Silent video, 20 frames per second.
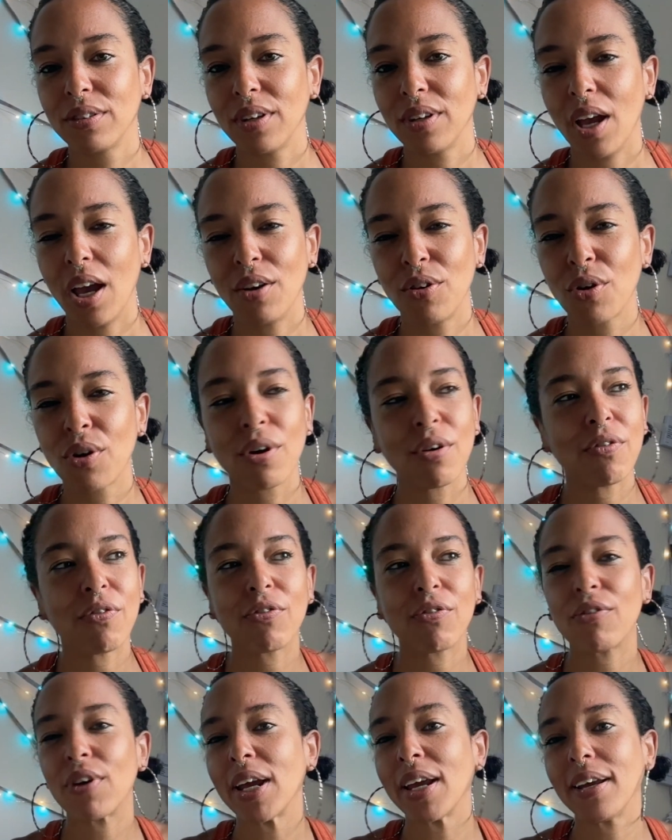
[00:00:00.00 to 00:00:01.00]
And you're
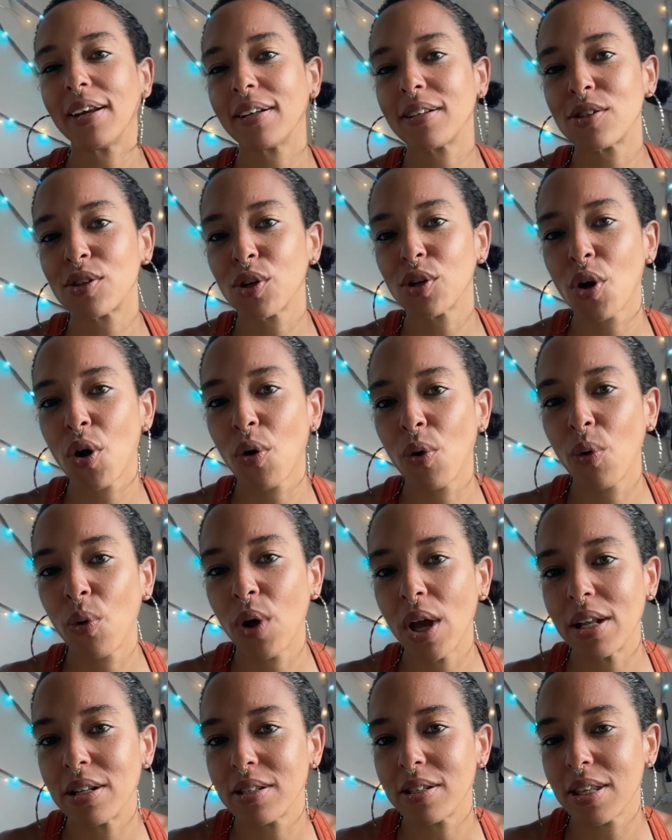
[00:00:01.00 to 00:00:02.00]
afraid to go
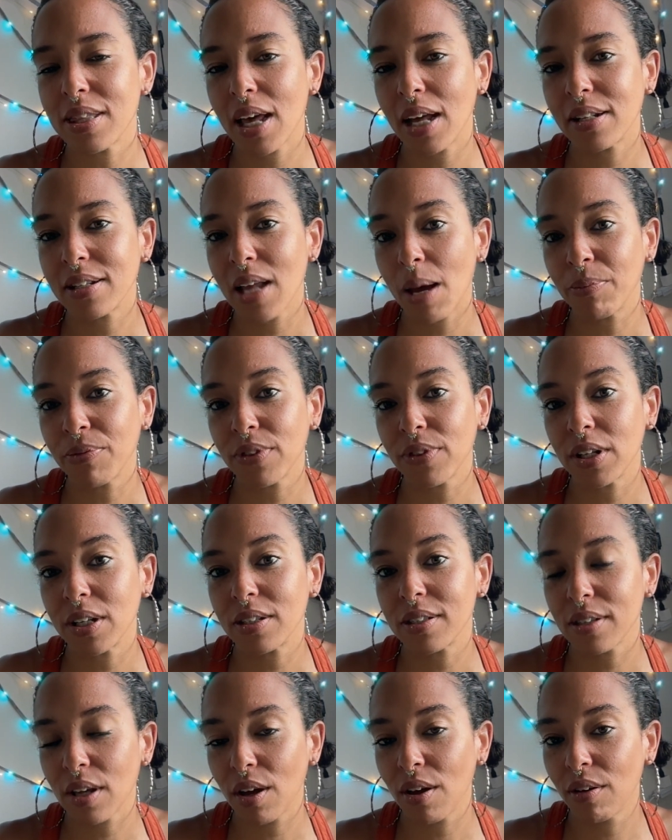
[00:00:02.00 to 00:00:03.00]
into that
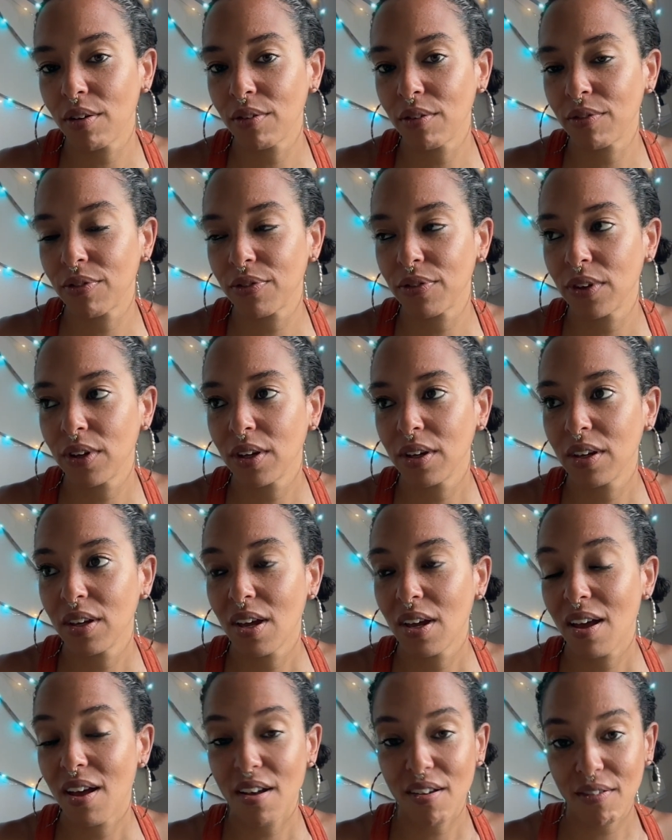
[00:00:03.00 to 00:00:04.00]
depthness of
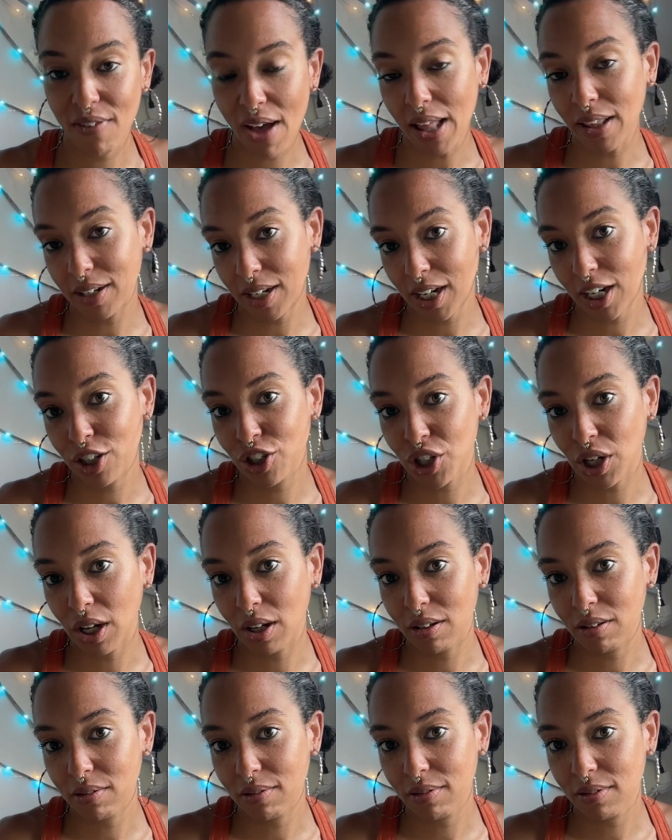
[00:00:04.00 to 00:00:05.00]
validation.
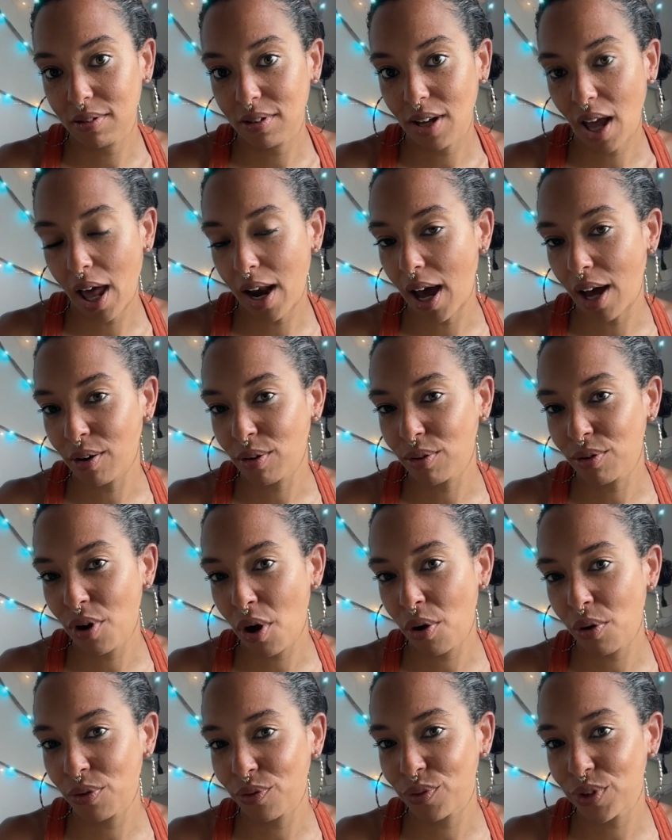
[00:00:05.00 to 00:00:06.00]
And I don't
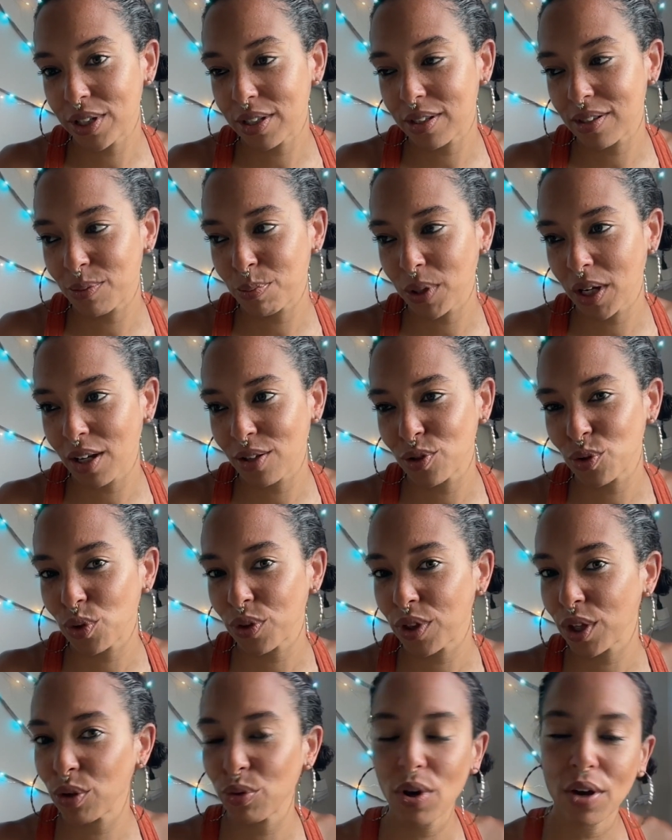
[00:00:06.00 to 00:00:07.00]
know if it's because you
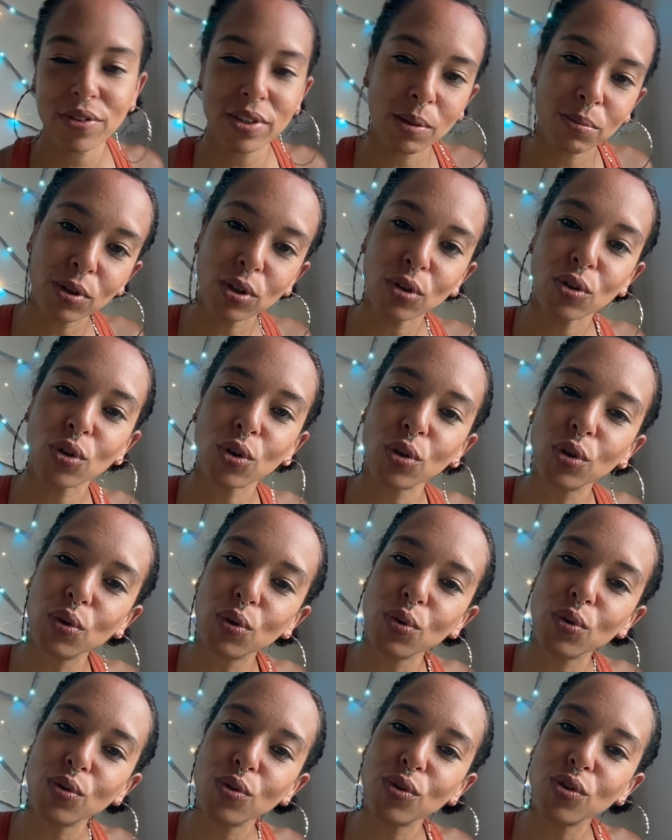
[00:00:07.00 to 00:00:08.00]
think you have something to
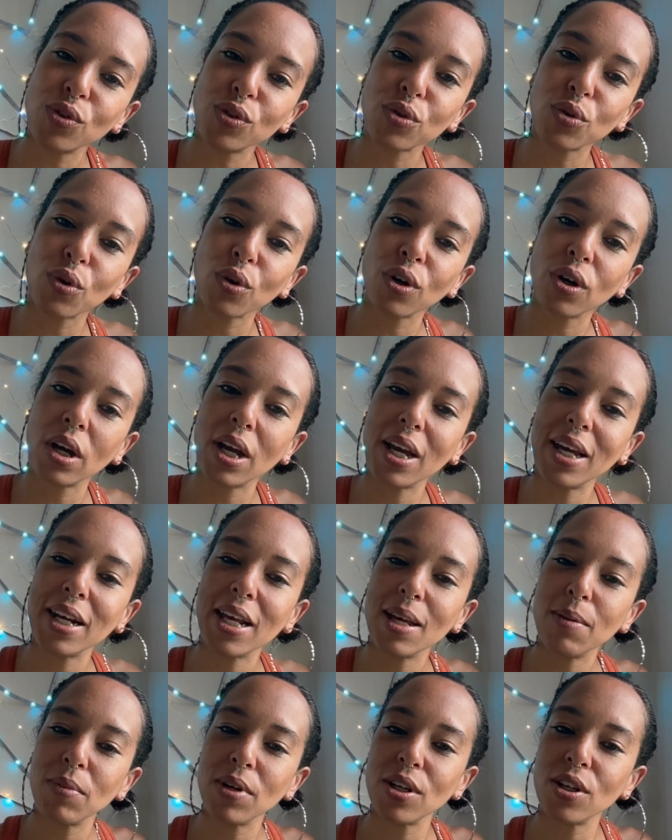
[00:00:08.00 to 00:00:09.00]
lose or an
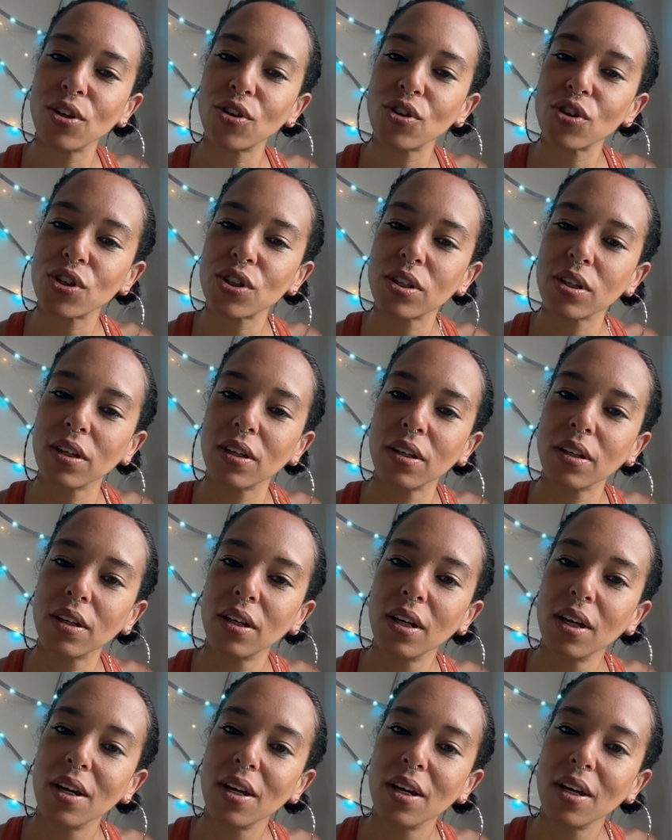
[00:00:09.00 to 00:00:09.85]
image to